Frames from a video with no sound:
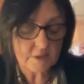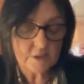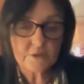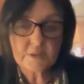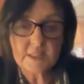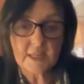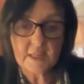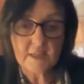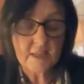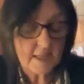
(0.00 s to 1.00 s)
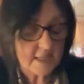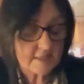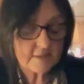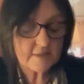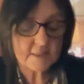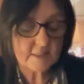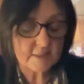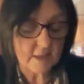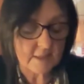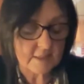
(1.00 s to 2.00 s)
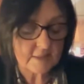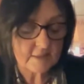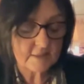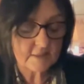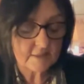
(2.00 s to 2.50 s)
You say, isn't this nice?